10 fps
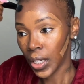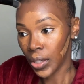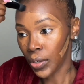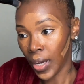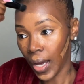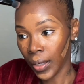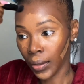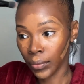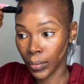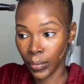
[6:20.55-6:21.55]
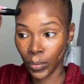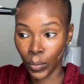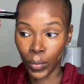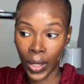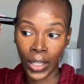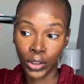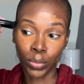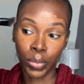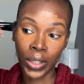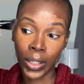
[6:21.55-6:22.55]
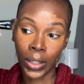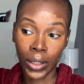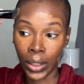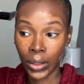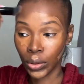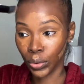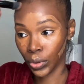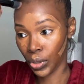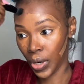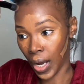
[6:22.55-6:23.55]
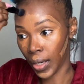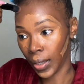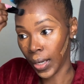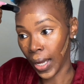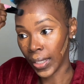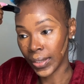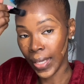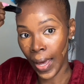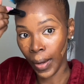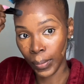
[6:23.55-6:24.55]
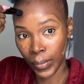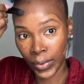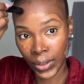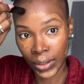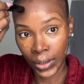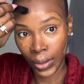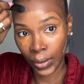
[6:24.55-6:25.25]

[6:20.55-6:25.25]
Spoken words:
You kind of, as you blend the contour, you kind of like tap just a little